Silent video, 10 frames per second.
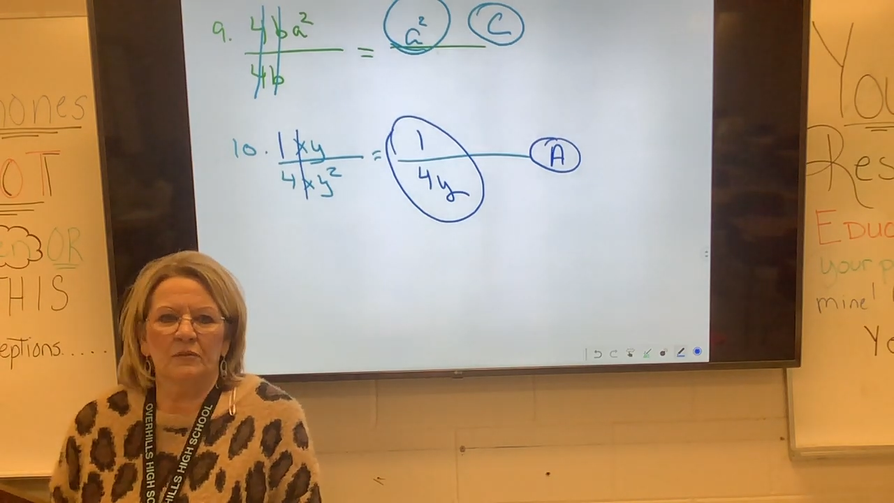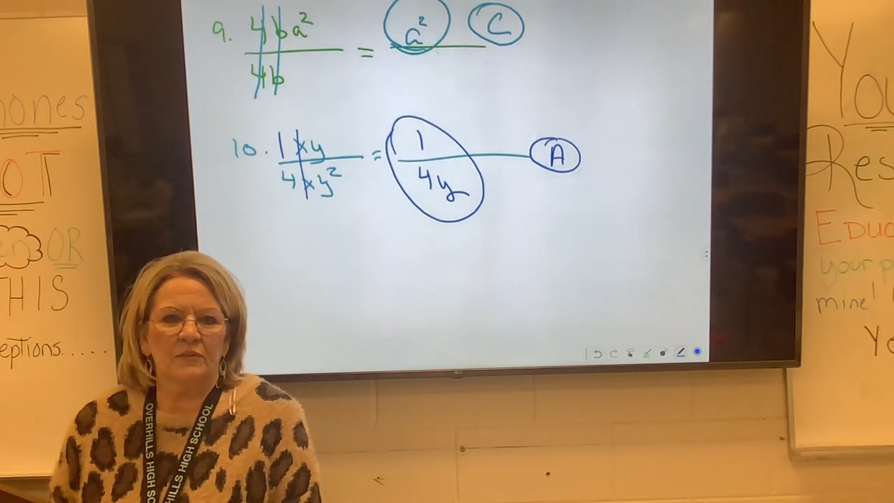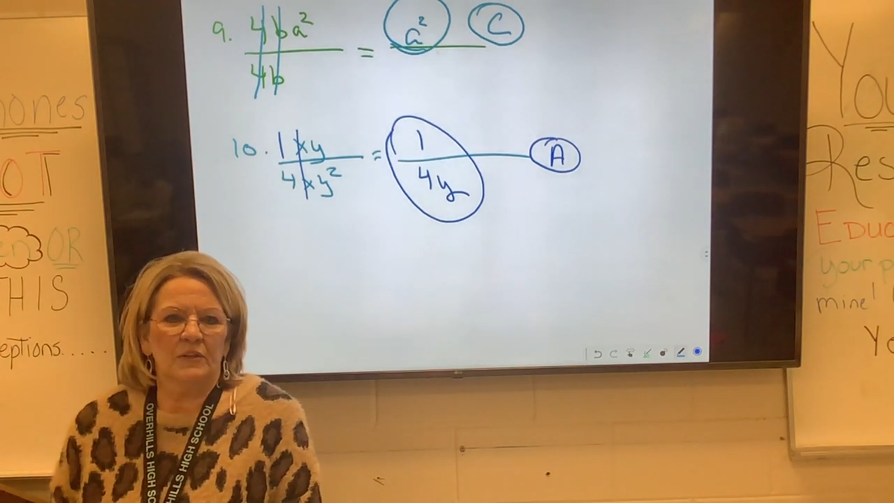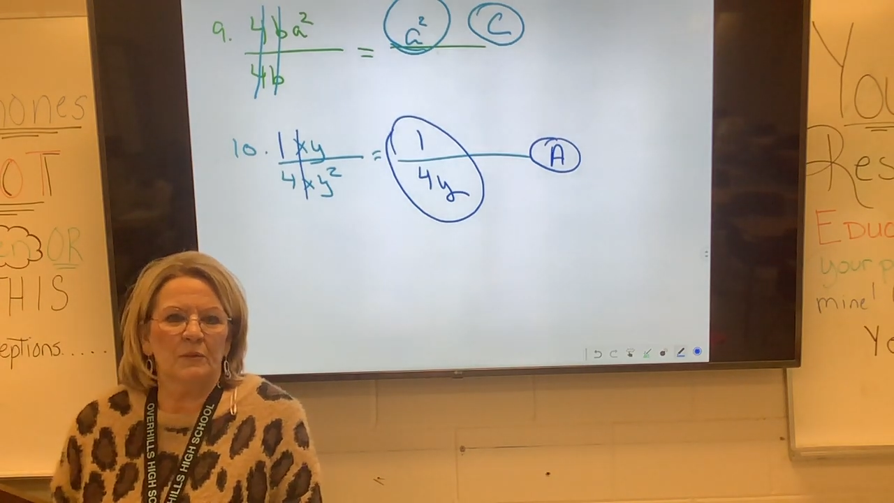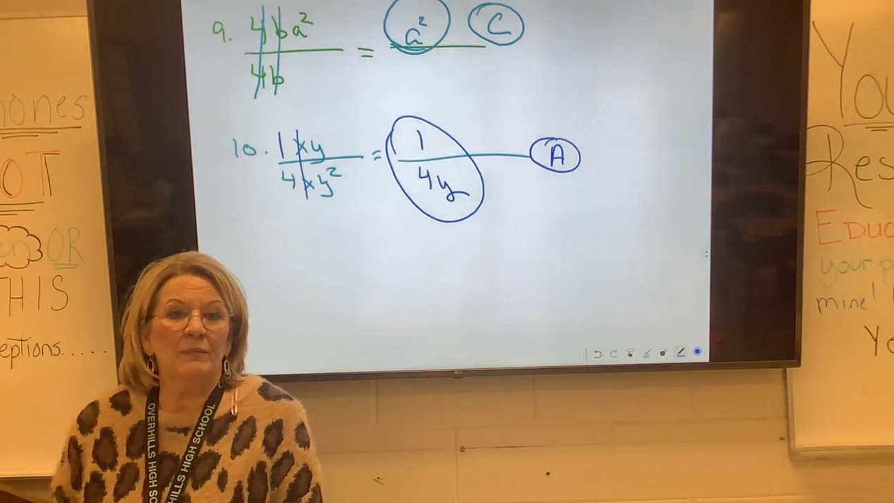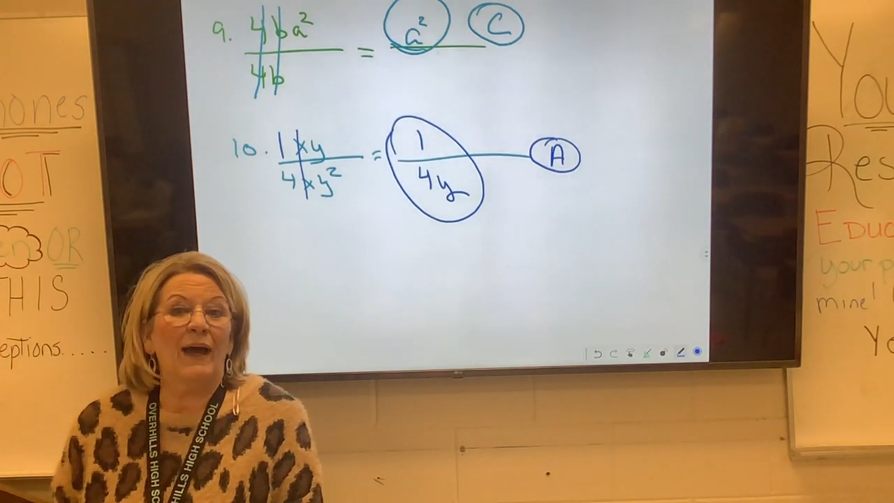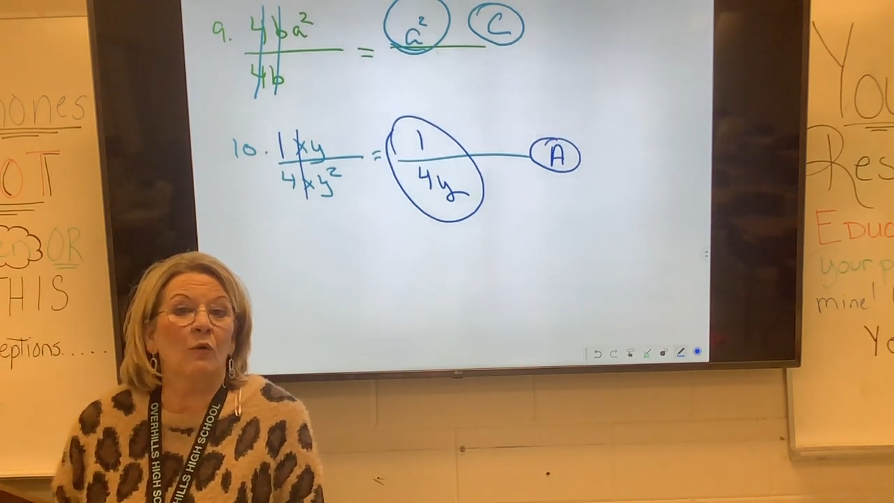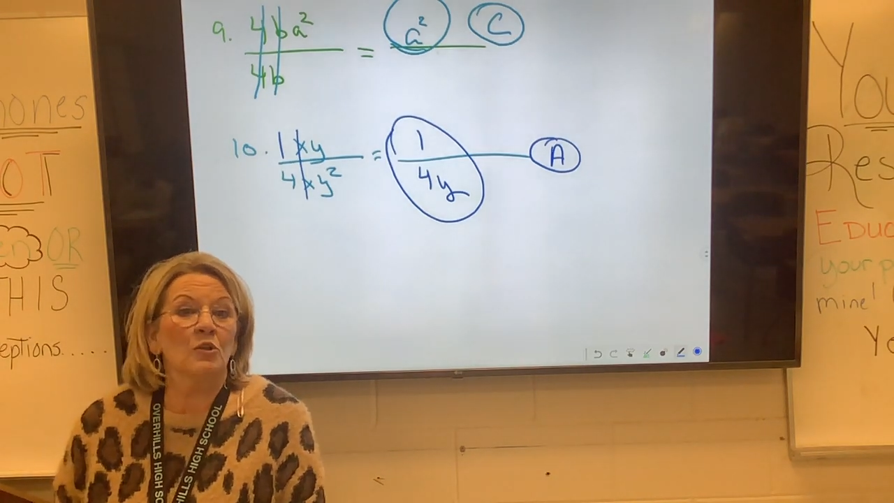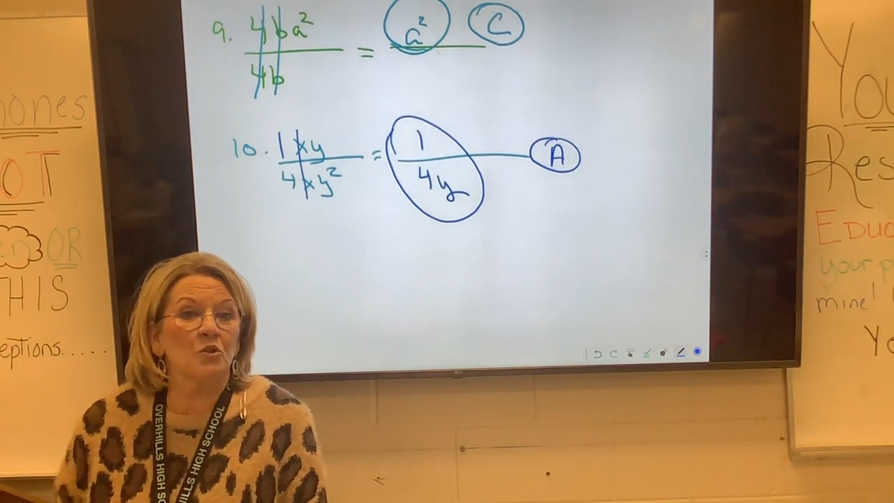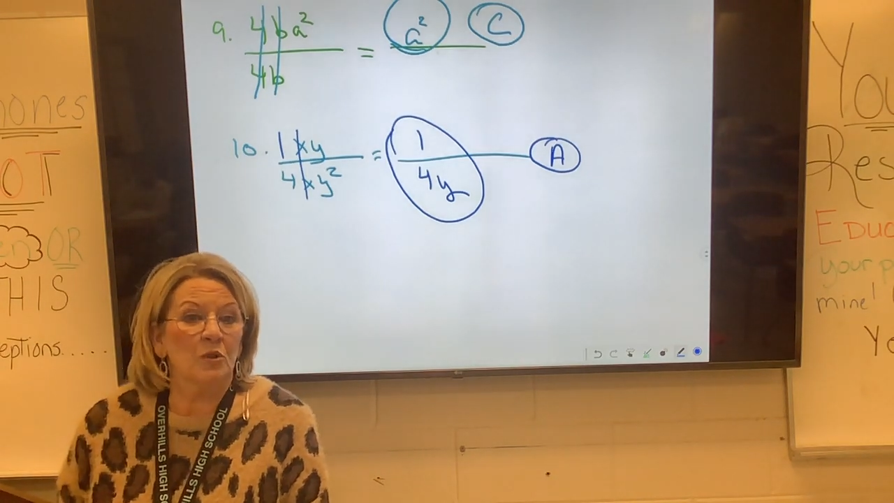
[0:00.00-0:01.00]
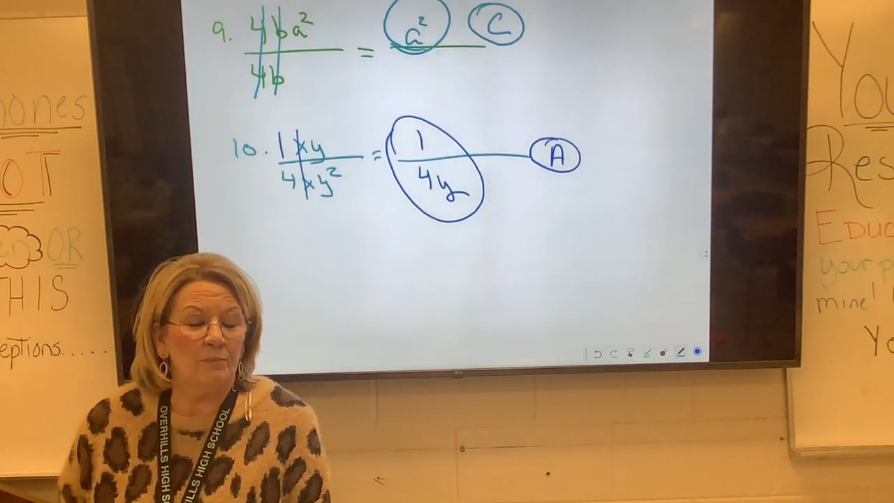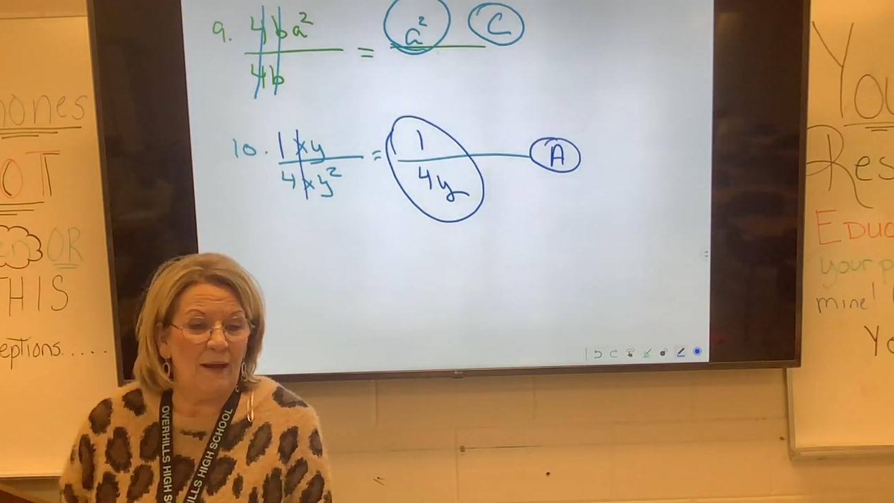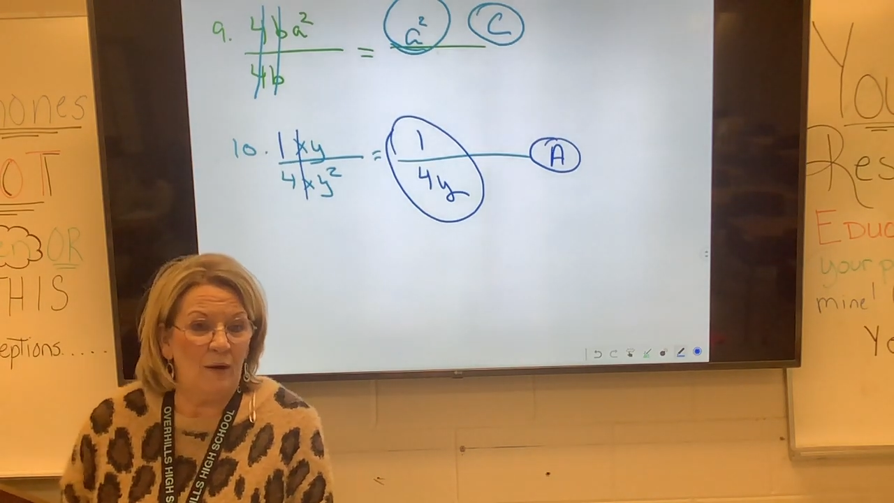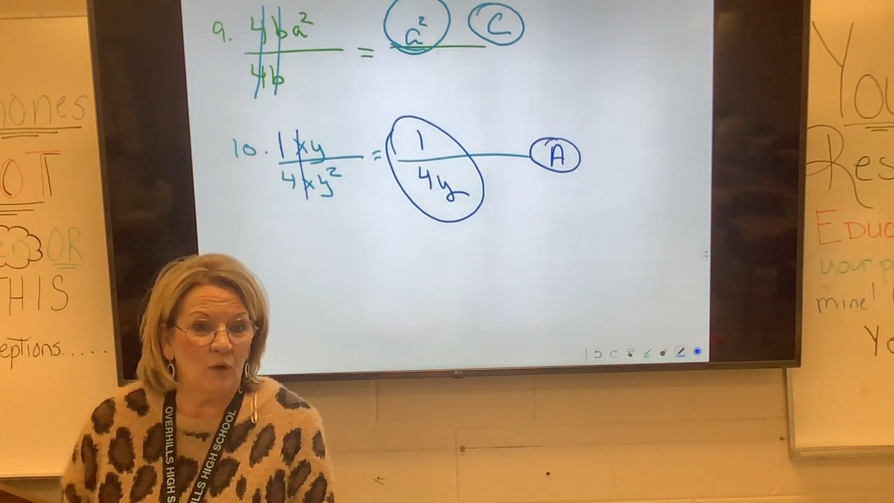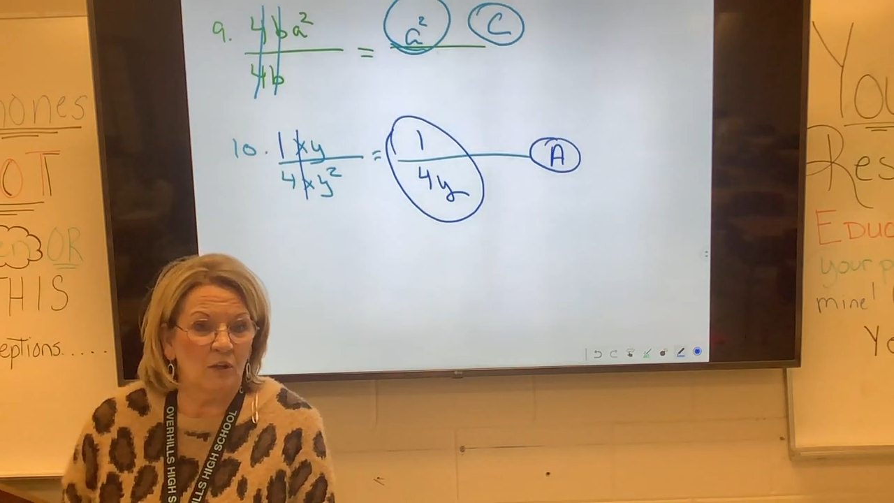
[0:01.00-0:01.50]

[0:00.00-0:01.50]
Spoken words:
the power to a power